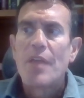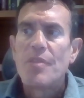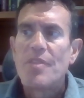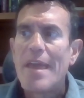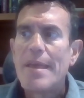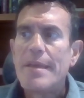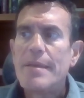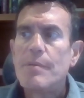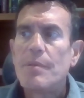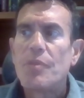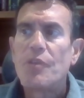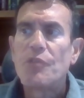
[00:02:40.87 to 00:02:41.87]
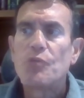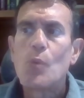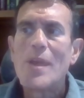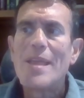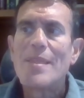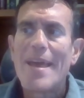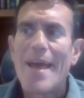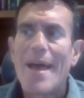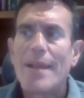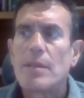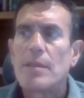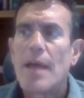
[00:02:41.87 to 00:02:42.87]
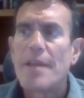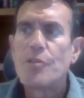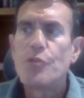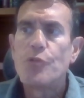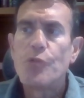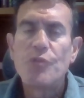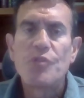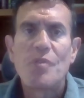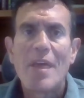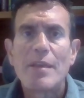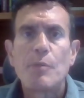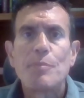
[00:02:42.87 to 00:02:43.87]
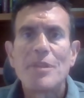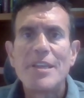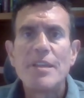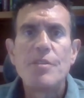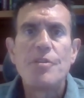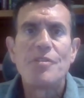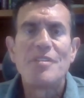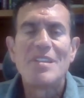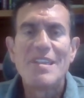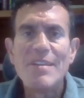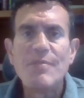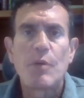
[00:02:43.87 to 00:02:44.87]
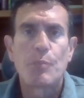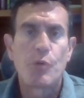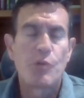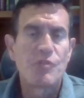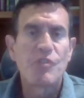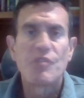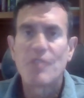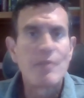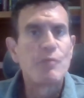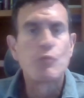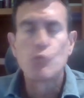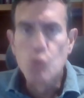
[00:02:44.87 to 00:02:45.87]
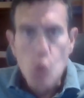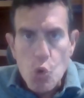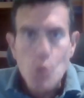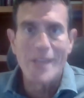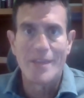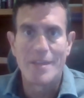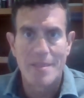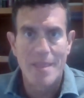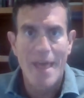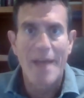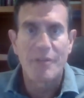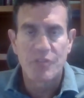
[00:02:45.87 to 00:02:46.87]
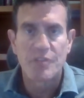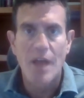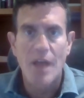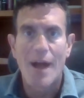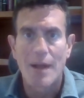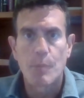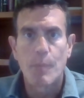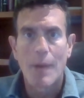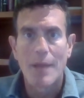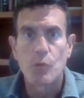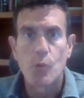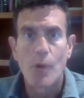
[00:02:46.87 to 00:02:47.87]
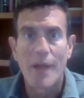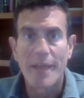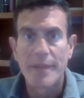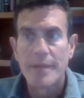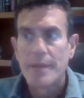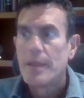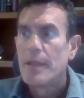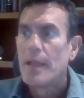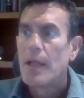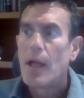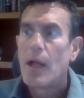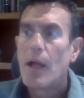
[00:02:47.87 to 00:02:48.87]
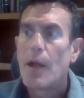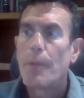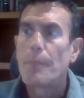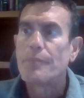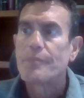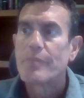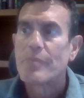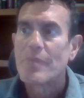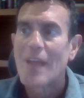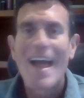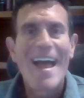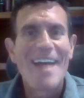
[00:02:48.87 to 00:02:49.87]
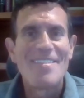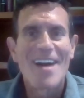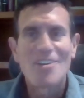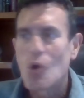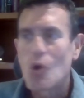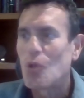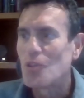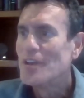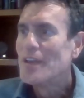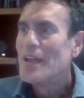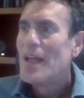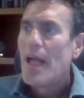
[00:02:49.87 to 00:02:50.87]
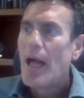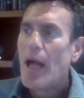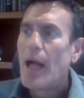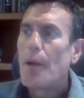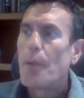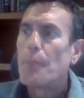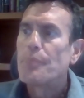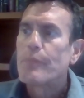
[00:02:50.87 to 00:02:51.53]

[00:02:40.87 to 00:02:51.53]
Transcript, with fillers: they this week they had a lot of news. They completed their Indiva purchase. They've ruined that stock, by the way. Um, I had that called. Um,